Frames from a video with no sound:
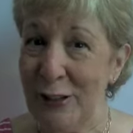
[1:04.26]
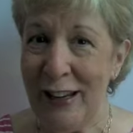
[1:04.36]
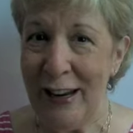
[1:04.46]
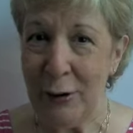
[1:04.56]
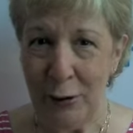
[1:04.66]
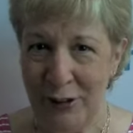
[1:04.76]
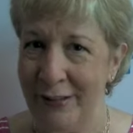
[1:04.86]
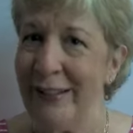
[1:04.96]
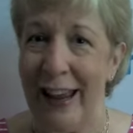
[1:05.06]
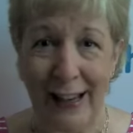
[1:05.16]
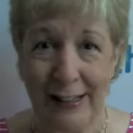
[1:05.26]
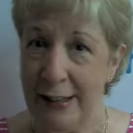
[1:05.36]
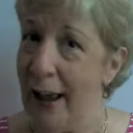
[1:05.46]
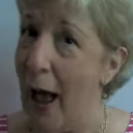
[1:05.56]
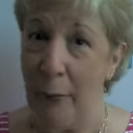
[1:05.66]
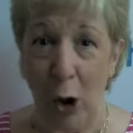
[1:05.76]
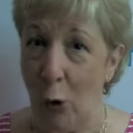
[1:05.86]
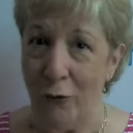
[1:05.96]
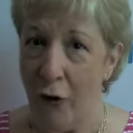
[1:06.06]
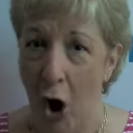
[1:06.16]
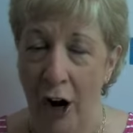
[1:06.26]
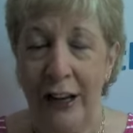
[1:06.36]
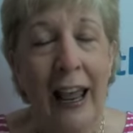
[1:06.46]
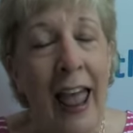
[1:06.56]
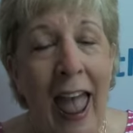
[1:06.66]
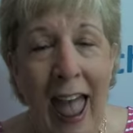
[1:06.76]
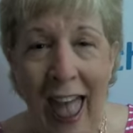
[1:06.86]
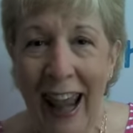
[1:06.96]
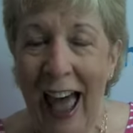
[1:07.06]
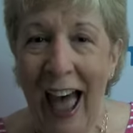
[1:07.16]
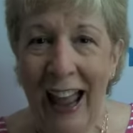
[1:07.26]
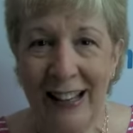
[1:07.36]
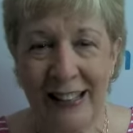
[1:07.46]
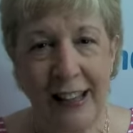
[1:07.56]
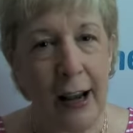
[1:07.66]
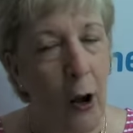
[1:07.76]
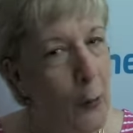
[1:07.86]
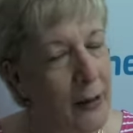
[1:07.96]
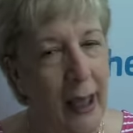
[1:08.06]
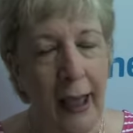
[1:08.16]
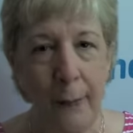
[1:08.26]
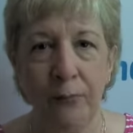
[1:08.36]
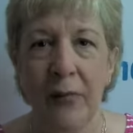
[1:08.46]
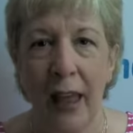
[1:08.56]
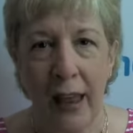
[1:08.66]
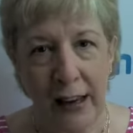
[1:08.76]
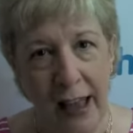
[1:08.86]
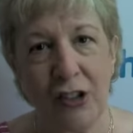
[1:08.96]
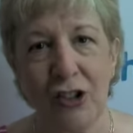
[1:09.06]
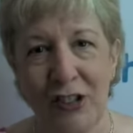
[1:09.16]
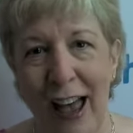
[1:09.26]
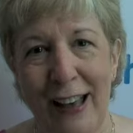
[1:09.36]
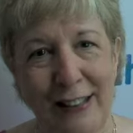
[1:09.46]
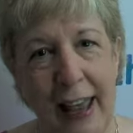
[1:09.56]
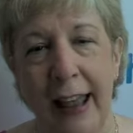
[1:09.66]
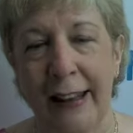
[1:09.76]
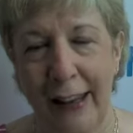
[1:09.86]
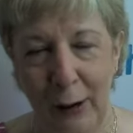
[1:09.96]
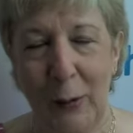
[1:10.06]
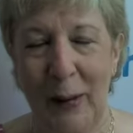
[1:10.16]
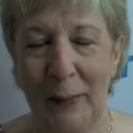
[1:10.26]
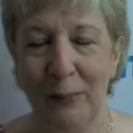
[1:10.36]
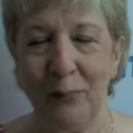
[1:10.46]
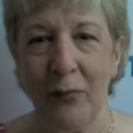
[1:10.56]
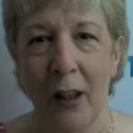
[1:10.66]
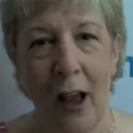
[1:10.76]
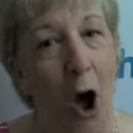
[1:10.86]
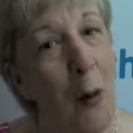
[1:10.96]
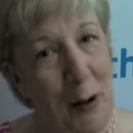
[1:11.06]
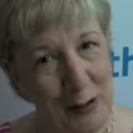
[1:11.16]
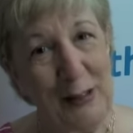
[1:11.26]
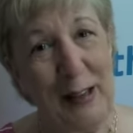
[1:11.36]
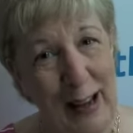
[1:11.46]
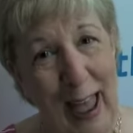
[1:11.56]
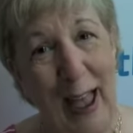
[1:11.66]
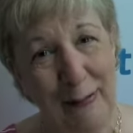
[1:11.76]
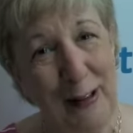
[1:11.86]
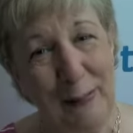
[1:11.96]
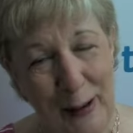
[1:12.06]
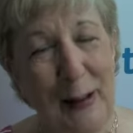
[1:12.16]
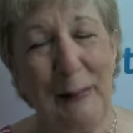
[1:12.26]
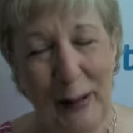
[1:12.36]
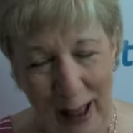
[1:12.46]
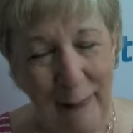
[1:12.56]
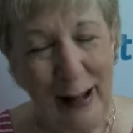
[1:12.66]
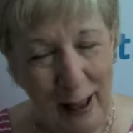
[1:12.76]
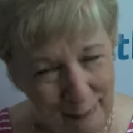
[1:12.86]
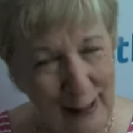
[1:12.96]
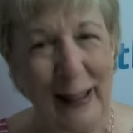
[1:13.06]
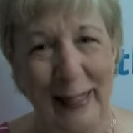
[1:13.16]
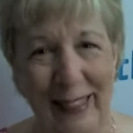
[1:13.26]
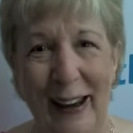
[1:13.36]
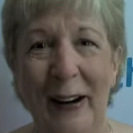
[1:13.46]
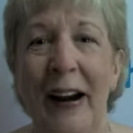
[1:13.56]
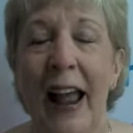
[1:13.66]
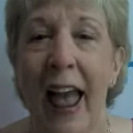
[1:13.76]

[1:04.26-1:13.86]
Sneakers. Yes, I'm an old fart. And I said, okay, Exercise can't kill me. Almost did, I have to admit, but I mean, I'm getting there.